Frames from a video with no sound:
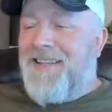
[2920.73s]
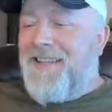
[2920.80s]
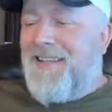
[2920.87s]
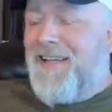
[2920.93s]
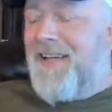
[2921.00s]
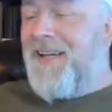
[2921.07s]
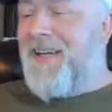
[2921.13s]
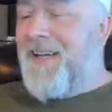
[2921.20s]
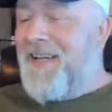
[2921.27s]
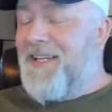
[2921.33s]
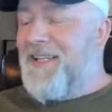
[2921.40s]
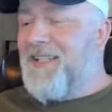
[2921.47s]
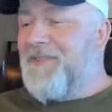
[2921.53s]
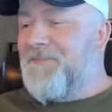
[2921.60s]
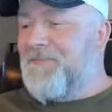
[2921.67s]
But
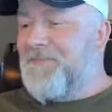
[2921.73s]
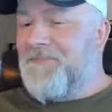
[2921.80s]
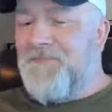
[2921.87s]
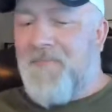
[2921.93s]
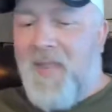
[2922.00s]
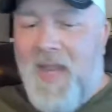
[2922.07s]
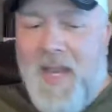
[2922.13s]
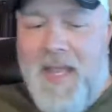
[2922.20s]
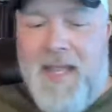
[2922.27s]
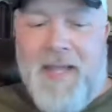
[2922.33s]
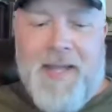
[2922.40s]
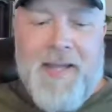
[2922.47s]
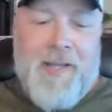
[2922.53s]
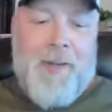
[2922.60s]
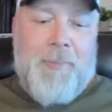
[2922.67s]

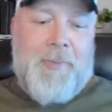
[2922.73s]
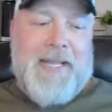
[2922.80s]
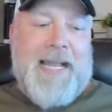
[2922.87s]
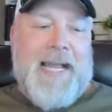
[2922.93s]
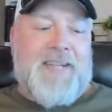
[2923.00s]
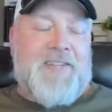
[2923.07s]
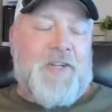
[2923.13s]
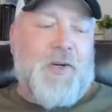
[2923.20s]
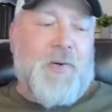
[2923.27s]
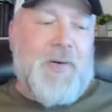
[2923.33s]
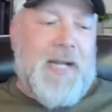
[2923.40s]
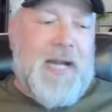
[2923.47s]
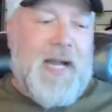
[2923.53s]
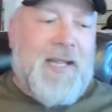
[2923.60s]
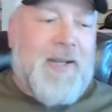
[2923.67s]
yeah, so
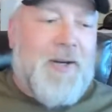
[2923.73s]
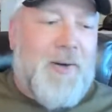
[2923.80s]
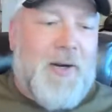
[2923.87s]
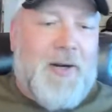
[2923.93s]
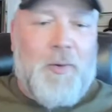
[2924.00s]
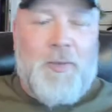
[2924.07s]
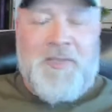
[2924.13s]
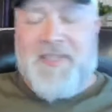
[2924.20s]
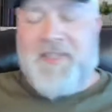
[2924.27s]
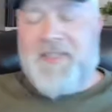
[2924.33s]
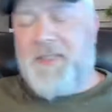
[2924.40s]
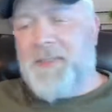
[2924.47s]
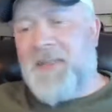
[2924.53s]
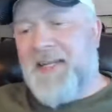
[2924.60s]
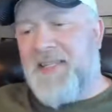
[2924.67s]
our whole
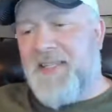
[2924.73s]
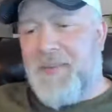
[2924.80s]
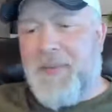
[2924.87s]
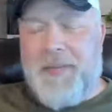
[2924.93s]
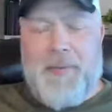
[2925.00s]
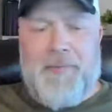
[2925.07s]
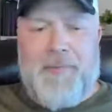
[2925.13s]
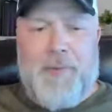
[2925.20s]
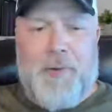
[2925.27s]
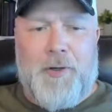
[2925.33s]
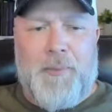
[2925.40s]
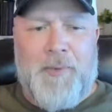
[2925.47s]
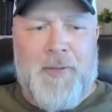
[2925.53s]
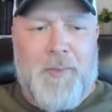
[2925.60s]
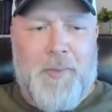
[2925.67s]
system needs to be
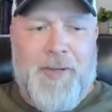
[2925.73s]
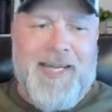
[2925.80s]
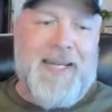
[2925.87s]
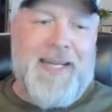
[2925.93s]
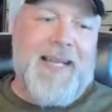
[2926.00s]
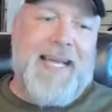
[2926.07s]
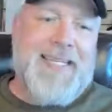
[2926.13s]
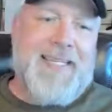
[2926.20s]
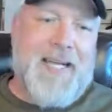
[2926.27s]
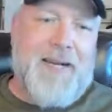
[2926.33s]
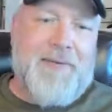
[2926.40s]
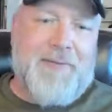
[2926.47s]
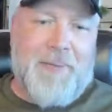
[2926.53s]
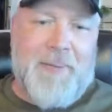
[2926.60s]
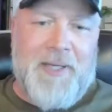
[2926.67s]
reformed. We need less
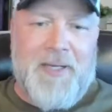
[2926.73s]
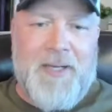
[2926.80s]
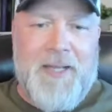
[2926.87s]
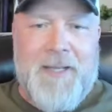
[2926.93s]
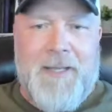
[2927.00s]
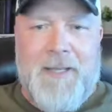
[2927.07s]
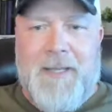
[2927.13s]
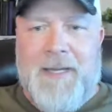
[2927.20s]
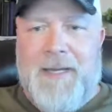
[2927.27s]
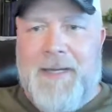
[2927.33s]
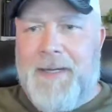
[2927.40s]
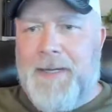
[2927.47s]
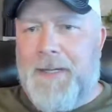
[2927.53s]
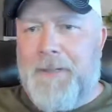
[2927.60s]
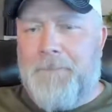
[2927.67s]
government.
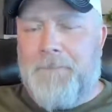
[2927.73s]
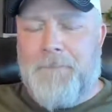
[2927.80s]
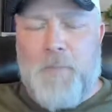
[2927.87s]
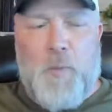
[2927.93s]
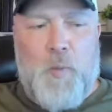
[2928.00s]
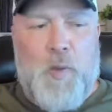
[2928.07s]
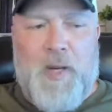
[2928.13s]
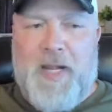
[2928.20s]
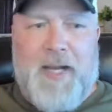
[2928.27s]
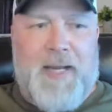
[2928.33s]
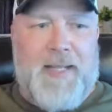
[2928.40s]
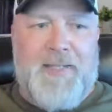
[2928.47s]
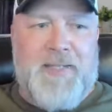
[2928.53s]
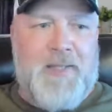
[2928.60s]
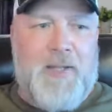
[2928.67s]
We got
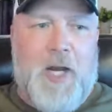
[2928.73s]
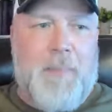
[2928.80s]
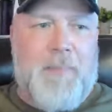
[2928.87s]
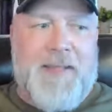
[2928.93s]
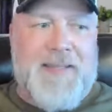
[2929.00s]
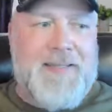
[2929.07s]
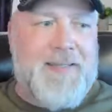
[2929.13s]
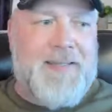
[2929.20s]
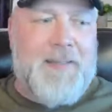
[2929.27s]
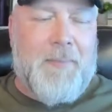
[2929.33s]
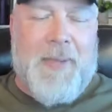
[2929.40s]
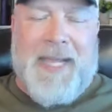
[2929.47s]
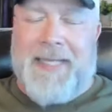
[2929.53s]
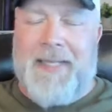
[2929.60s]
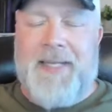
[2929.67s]
to stop this
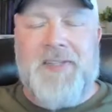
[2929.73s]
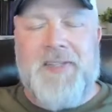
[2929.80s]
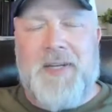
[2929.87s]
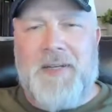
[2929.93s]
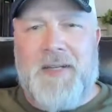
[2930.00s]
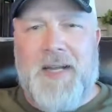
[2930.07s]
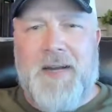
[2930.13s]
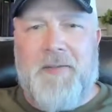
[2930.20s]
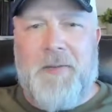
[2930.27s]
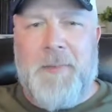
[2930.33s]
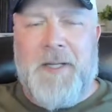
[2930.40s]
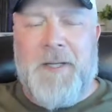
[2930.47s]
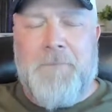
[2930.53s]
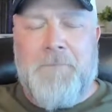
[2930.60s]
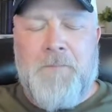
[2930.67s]
dependence on
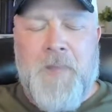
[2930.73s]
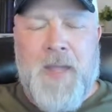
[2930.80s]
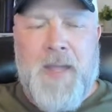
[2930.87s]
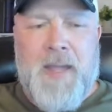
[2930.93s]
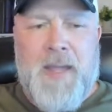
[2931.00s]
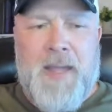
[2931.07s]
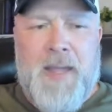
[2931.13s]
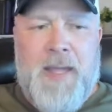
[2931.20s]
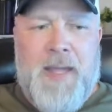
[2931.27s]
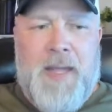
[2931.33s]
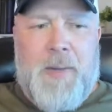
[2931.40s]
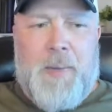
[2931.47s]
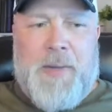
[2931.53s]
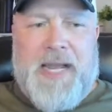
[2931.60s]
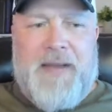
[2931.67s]
government.
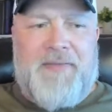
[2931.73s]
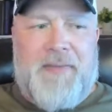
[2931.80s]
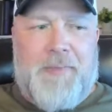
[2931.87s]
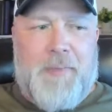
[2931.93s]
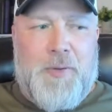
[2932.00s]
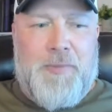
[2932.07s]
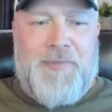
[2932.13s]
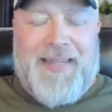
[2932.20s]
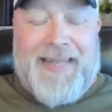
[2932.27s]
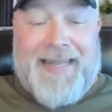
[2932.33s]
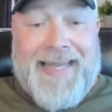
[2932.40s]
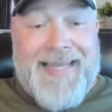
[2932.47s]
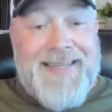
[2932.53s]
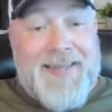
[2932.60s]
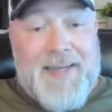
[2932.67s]
We have to move to
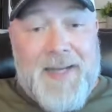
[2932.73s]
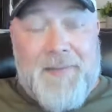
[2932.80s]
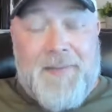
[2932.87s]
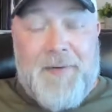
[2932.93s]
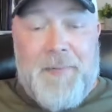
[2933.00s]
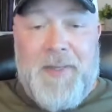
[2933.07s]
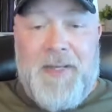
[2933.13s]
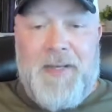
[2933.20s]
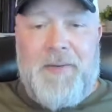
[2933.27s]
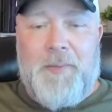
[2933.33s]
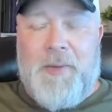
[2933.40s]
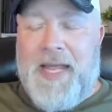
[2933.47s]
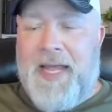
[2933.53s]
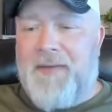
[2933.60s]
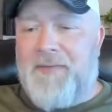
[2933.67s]
less government.
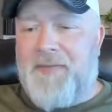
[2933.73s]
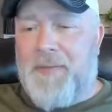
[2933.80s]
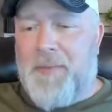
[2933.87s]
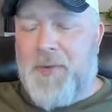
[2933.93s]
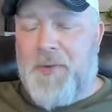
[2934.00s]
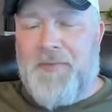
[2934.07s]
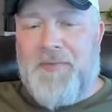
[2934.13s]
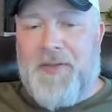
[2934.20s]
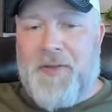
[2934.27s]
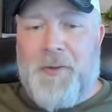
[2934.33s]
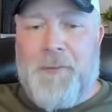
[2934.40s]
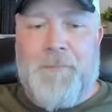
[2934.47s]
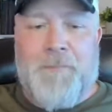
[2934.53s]
We have to move to